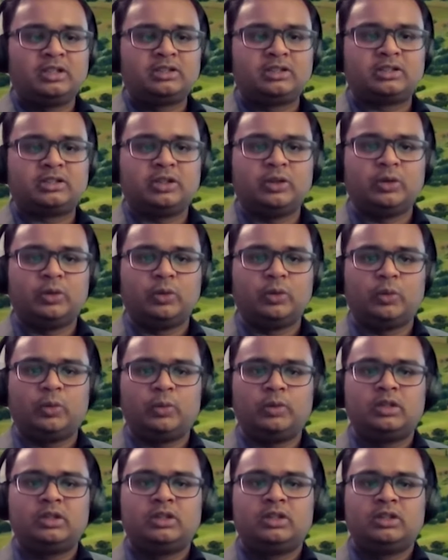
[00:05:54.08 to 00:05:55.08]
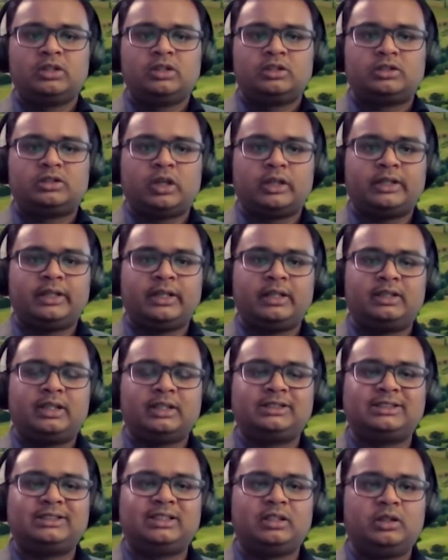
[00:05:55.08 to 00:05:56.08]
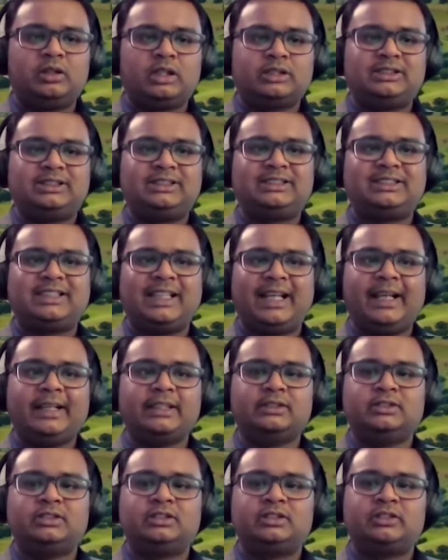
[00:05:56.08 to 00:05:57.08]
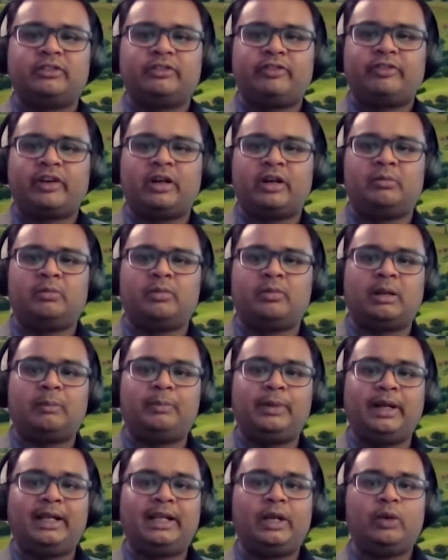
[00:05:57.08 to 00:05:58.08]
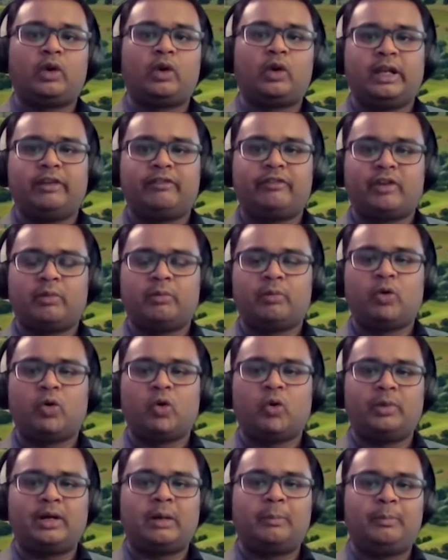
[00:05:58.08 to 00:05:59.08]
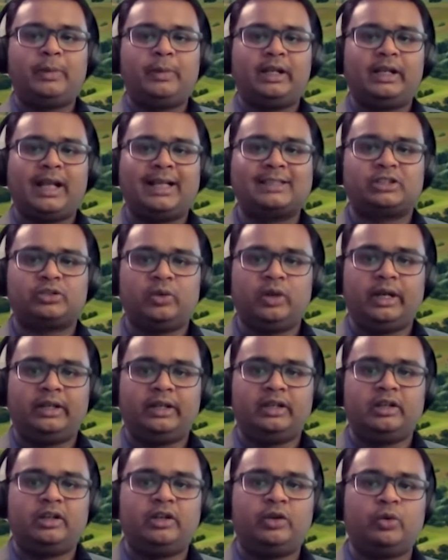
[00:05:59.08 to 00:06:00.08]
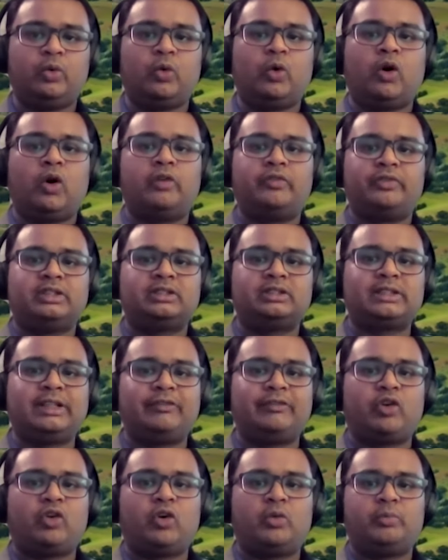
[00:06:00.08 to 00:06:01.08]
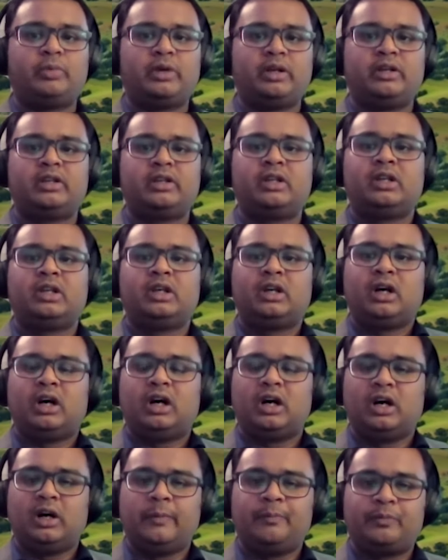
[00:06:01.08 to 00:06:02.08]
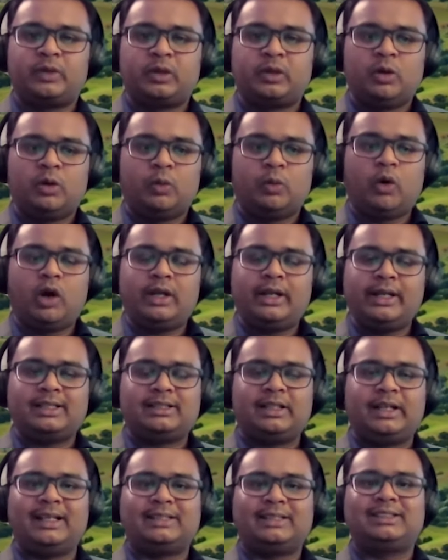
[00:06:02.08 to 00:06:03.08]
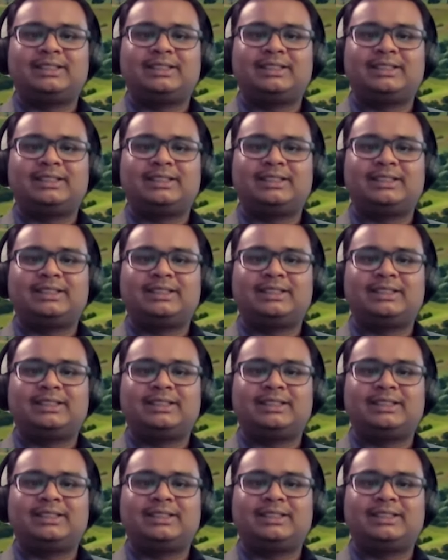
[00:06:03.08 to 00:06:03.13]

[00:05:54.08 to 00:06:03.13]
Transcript: So I think that the change from completely working from home, completely isolated to office environment, what it has